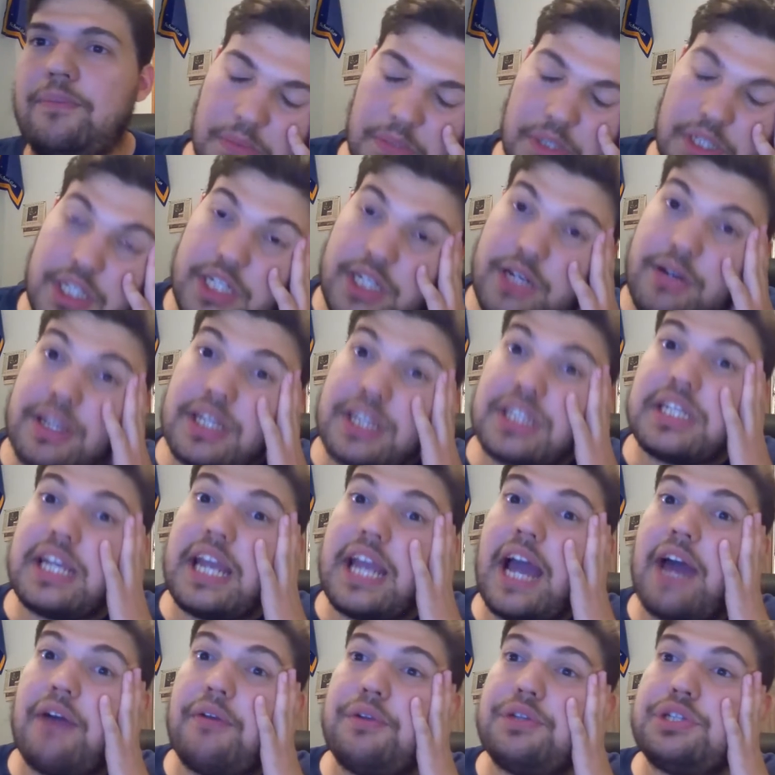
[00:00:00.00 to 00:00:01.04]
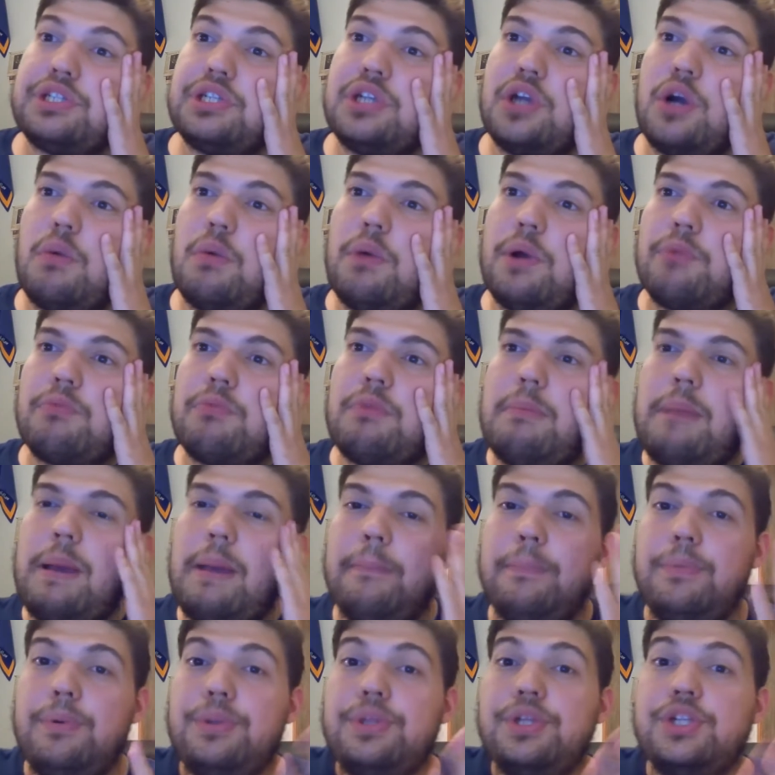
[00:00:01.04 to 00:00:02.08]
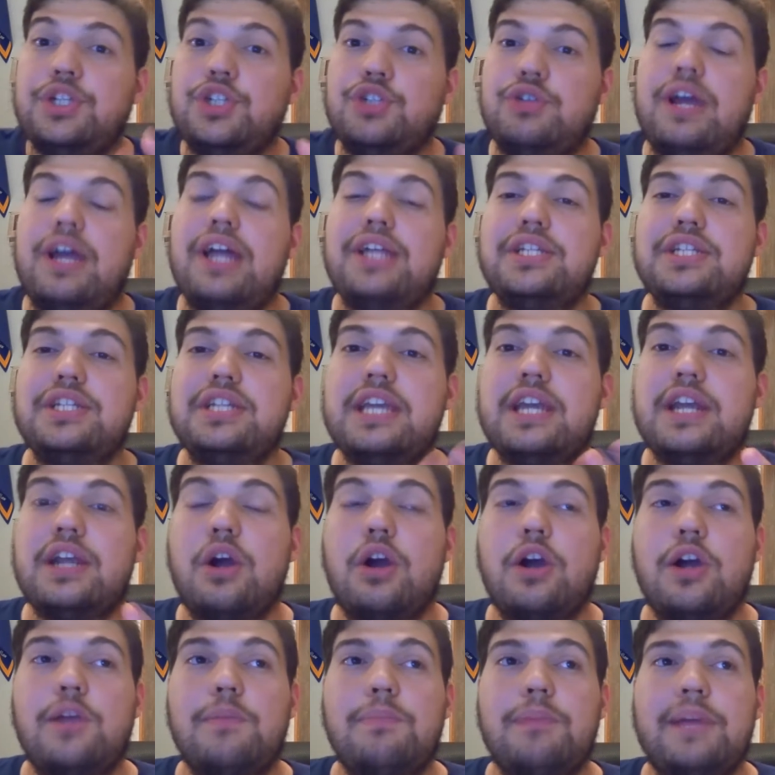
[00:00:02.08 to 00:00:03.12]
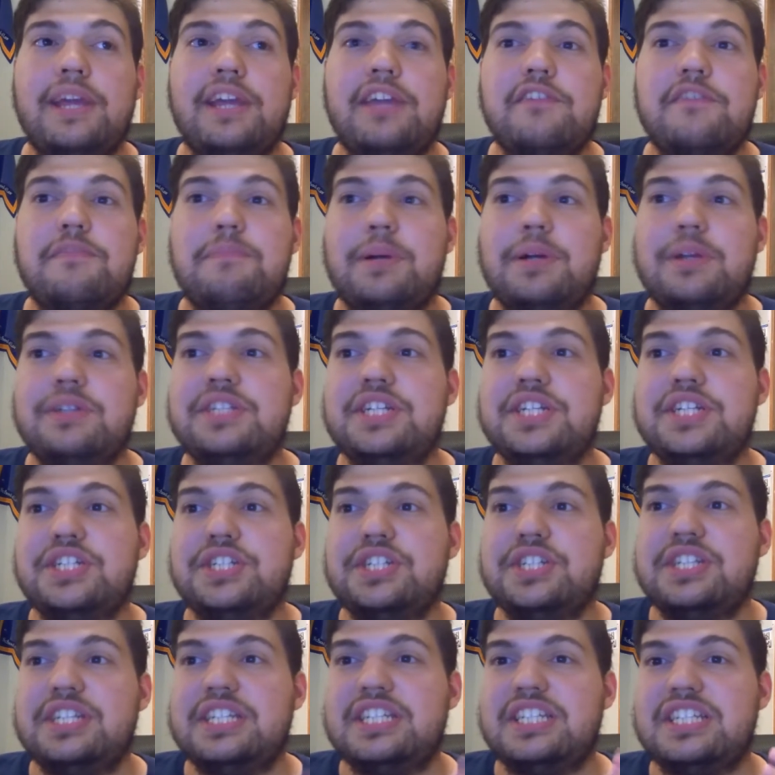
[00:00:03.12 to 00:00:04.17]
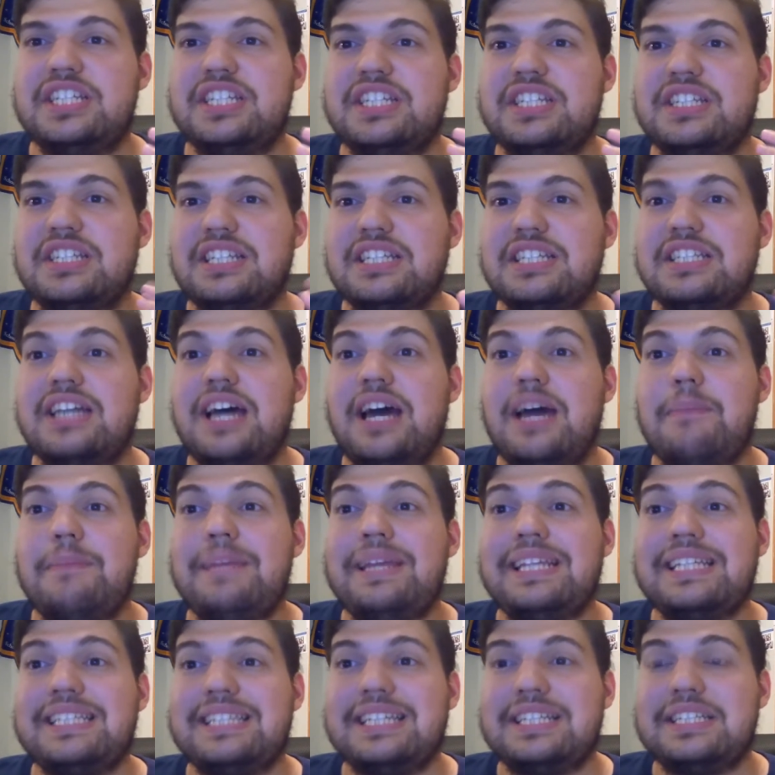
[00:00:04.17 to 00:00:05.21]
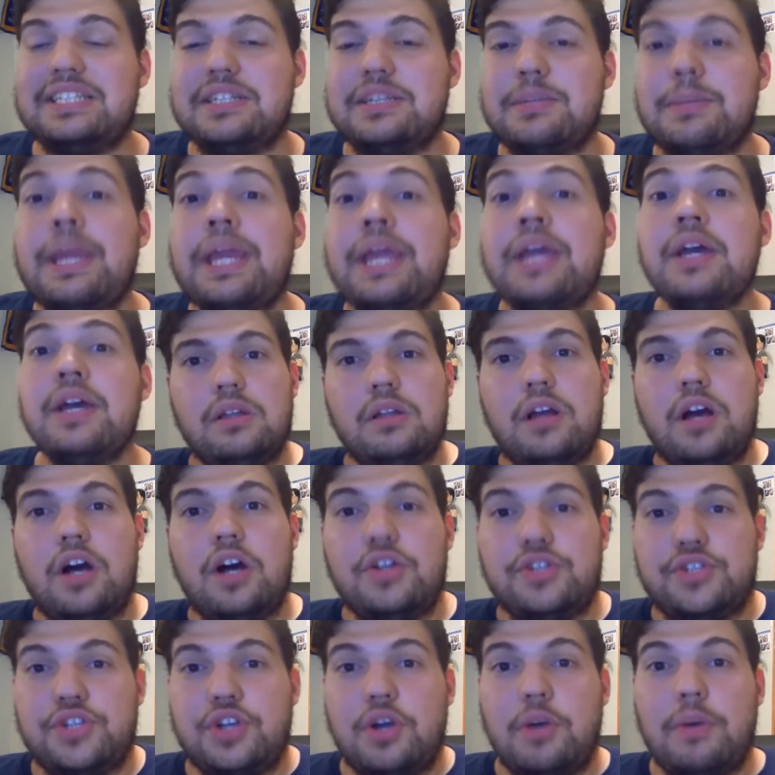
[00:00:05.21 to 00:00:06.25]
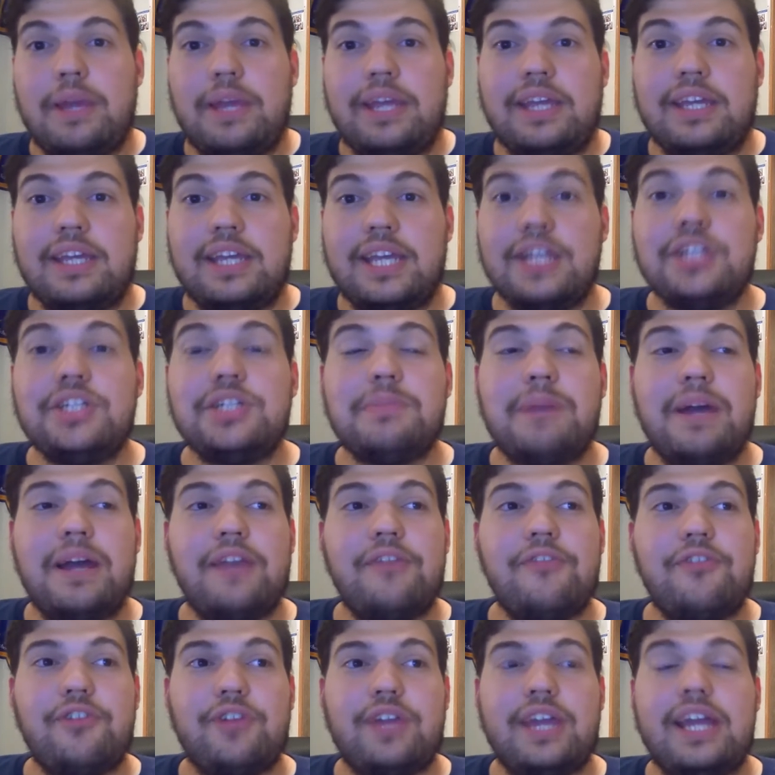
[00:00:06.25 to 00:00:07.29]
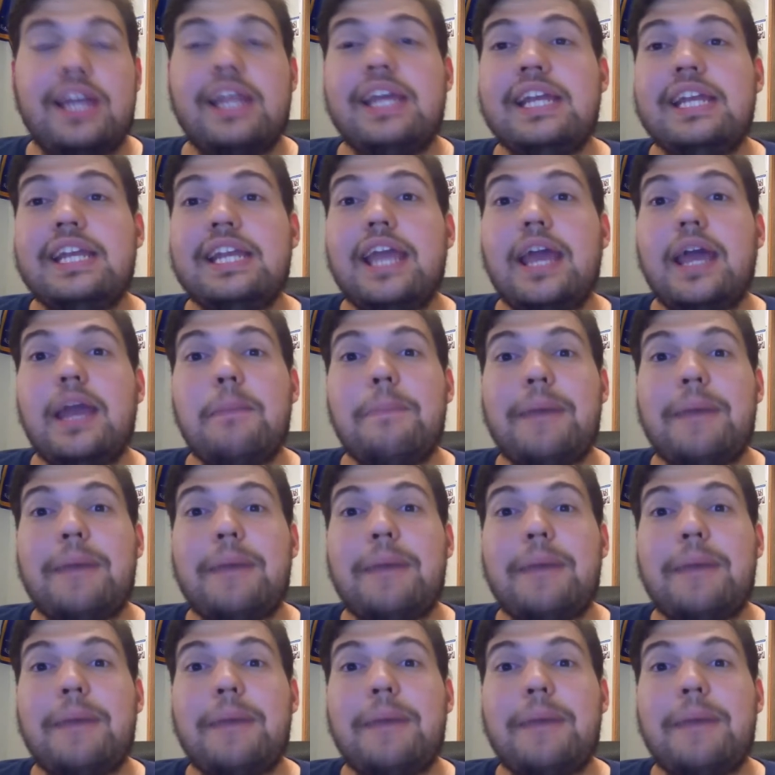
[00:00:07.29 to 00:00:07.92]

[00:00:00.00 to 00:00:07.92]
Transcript: Seriously, how does no one remember the tragedy and heartbreak of partition? This just does not make sense to me. Also, in case you might have forget, India and